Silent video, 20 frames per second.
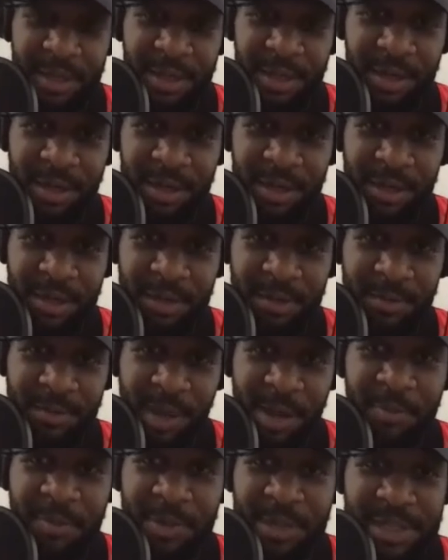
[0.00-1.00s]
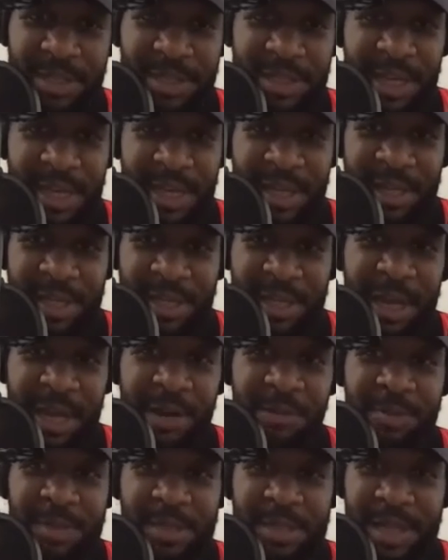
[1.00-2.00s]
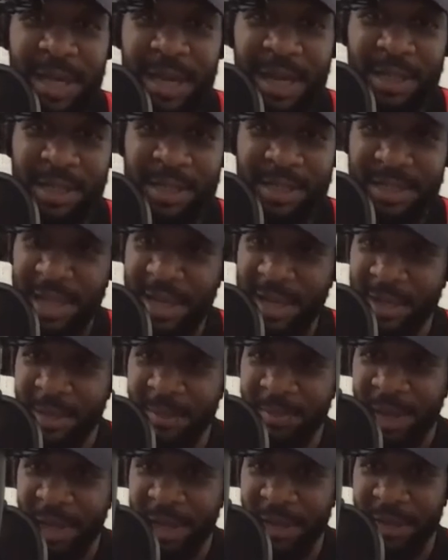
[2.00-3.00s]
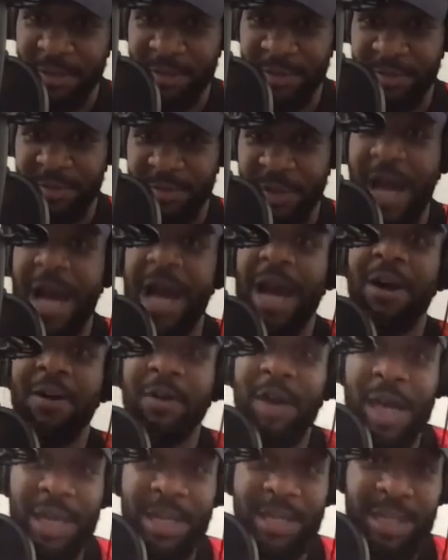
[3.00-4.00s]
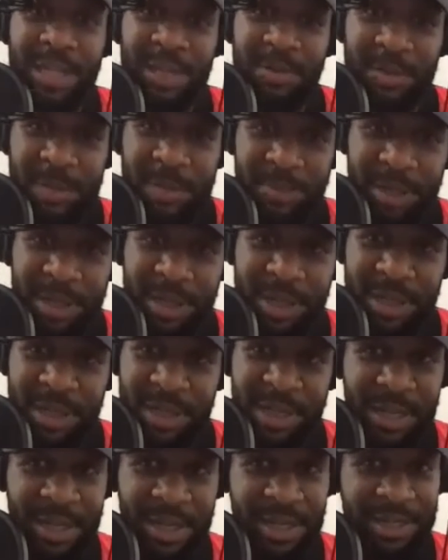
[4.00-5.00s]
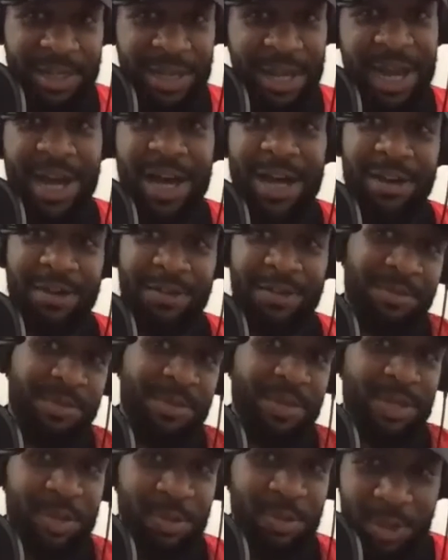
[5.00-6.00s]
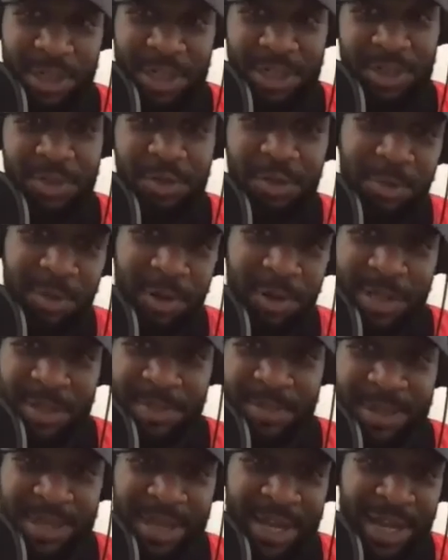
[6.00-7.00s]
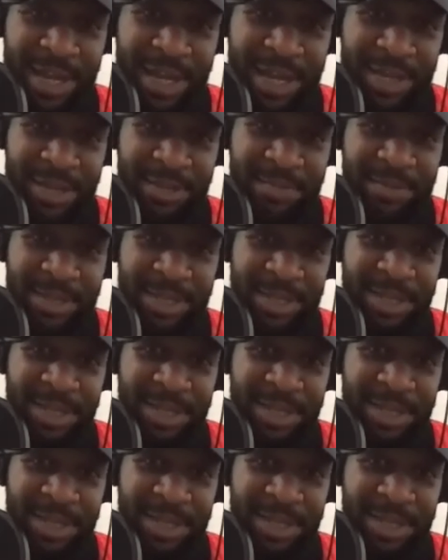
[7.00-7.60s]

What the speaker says: I would say I was kind of taken aback of how AD was playing. Now, 22 points per game,